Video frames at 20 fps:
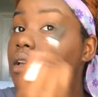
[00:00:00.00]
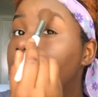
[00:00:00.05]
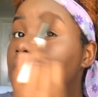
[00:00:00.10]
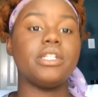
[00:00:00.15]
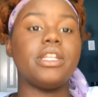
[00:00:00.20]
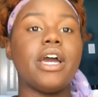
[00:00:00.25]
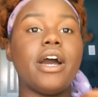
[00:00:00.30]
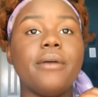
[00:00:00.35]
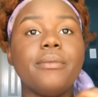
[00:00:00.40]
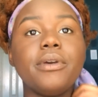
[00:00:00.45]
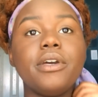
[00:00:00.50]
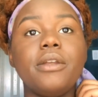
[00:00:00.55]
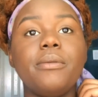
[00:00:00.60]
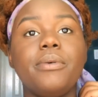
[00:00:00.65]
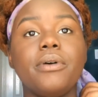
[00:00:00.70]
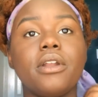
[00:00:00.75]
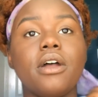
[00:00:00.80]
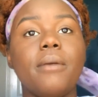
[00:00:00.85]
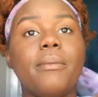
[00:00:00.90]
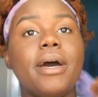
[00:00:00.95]
So now I'm gonna
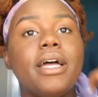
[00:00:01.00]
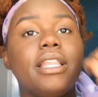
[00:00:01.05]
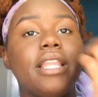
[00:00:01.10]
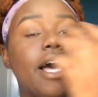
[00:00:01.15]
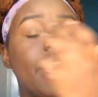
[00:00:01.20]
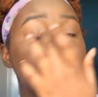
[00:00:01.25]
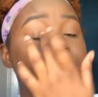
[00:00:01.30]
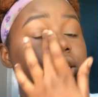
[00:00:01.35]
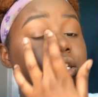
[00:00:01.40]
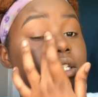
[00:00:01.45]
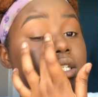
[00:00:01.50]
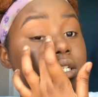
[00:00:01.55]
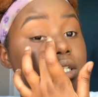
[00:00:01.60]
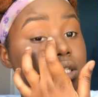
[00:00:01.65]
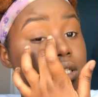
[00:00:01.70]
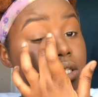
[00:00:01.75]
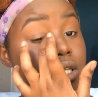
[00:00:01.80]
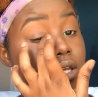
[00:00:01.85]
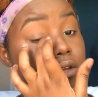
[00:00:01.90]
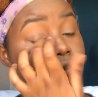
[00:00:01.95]
put on my
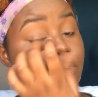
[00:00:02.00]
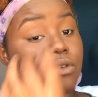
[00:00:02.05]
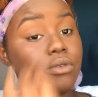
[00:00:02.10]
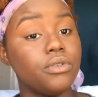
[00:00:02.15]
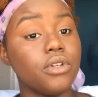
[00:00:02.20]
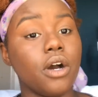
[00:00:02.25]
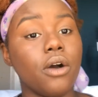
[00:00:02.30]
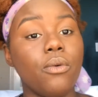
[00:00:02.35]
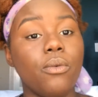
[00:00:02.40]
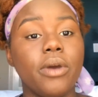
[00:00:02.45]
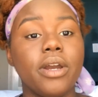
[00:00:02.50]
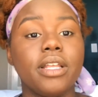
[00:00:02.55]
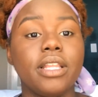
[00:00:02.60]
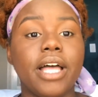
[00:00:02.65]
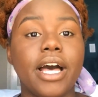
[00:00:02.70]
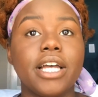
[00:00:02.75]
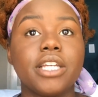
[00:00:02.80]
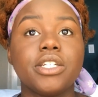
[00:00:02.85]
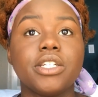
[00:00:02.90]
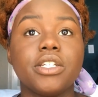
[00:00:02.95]
lashes. If you don't wear
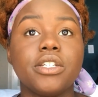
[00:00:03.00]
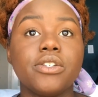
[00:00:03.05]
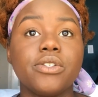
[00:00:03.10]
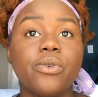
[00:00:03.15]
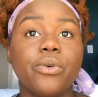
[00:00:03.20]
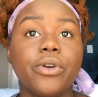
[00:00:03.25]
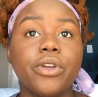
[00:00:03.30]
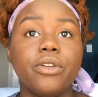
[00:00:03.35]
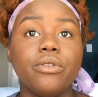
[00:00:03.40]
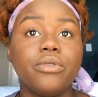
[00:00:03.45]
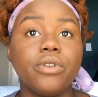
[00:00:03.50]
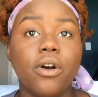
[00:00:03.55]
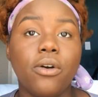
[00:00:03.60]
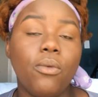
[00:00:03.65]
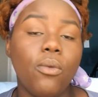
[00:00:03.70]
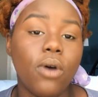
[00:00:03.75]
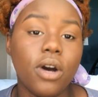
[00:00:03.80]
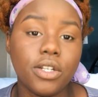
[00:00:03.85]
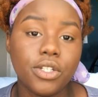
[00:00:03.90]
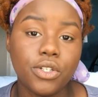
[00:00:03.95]
lashes or you
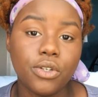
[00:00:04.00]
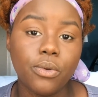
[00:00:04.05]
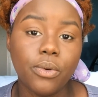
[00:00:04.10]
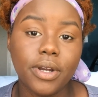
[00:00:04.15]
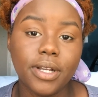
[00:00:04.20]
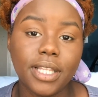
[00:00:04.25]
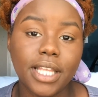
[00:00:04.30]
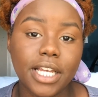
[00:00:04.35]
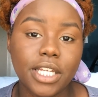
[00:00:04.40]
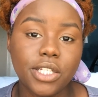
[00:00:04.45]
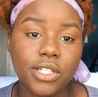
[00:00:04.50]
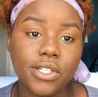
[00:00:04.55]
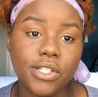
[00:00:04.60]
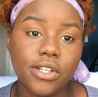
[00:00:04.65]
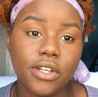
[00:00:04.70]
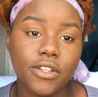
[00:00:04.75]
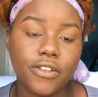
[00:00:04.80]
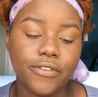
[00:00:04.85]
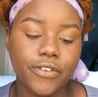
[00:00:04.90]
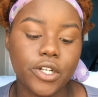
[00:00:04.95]
don't want to wear lashes
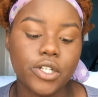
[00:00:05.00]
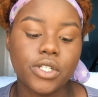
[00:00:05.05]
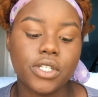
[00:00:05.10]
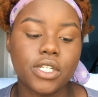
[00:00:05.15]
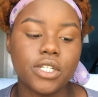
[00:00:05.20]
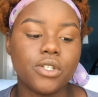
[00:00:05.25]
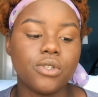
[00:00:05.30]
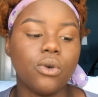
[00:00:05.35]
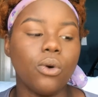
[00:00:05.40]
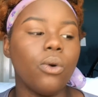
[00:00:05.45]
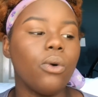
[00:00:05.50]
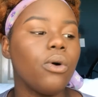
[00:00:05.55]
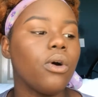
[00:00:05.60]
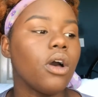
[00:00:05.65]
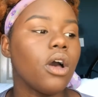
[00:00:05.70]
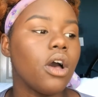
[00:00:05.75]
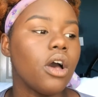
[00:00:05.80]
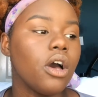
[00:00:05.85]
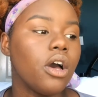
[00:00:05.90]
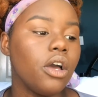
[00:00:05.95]
on the first day of school,
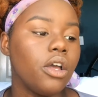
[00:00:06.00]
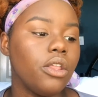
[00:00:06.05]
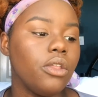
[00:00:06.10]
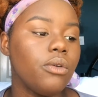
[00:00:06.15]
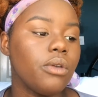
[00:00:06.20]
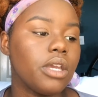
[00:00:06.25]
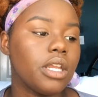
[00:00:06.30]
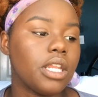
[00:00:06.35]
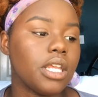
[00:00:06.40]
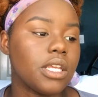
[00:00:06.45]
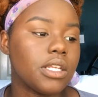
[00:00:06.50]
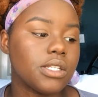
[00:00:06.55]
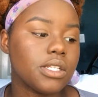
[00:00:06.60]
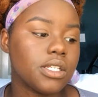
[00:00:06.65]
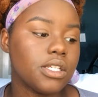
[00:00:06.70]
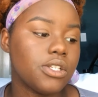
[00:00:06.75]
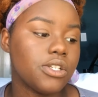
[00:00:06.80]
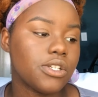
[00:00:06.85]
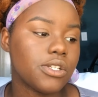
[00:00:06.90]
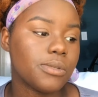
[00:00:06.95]
you could
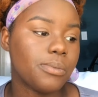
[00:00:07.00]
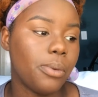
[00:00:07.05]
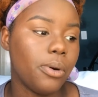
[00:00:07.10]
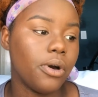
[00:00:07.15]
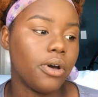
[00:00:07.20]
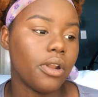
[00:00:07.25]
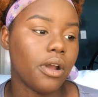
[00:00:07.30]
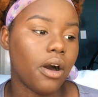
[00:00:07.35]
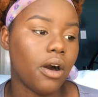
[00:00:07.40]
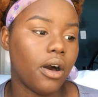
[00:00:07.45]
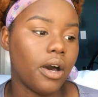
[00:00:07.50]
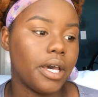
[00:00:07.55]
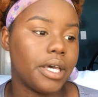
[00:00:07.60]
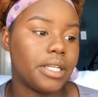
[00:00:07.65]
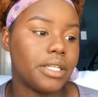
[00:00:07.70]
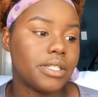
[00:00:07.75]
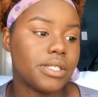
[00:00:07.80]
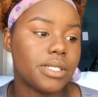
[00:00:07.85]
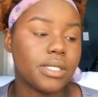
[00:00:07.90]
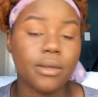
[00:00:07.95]
easily just put
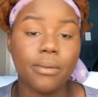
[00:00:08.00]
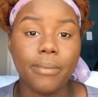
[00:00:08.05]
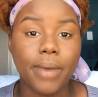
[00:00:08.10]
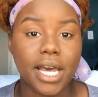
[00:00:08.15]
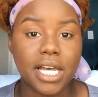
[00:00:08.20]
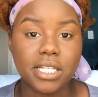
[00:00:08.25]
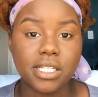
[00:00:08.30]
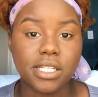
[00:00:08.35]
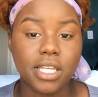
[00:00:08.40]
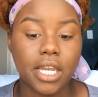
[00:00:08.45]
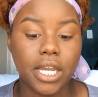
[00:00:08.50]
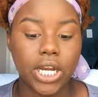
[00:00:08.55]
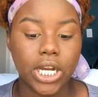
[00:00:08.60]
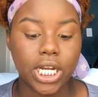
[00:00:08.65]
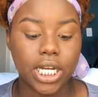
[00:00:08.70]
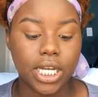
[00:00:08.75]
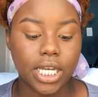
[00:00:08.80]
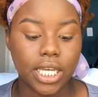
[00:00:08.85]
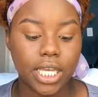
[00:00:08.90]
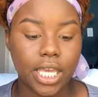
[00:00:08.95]
on some
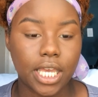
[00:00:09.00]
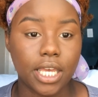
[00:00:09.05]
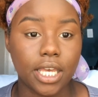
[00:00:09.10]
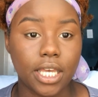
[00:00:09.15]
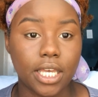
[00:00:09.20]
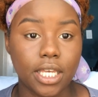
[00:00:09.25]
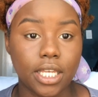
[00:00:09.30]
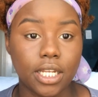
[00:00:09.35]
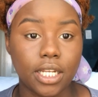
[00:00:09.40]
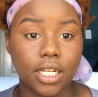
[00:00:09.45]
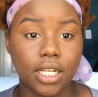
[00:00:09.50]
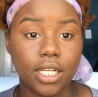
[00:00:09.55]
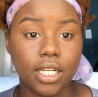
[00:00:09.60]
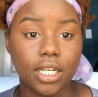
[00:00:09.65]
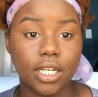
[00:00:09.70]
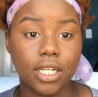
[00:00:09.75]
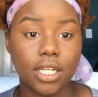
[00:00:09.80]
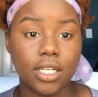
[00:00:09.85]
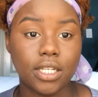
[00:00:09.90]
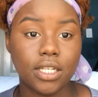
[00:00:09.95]
mascara
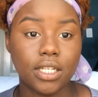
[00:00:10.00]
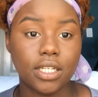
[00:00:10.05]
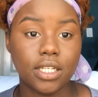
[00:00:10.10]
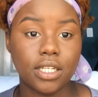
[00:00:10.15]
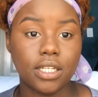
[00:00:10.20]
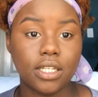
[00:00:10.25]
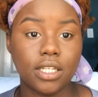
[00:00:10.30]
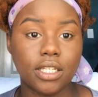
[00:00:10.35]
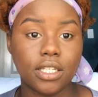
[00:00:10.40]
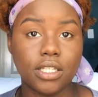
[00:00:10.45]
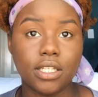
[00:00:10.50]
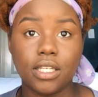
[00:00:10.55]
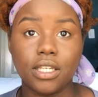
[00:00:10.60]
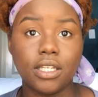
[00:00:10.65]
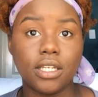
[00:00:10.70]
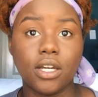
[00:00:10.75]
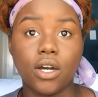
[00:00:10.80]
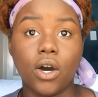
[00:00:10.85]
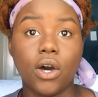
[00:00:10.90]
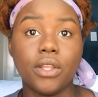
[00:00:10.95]
and
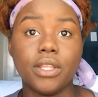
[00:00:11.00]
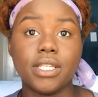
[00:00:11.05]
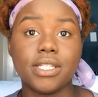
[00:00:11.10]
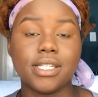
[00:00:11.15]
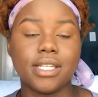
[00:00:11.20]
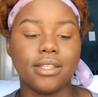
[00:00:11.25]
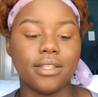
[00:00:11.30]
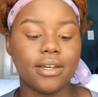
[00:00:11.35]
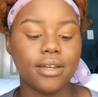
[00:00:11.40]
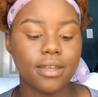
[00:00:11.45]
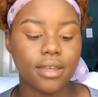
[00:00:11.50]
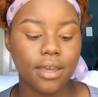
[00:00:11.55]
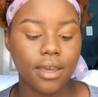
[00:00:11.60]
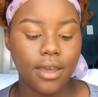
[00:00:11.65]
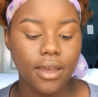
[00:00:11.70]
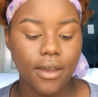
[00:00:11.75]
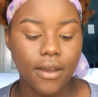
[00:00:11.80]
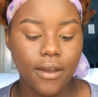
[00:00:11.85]
call this a look.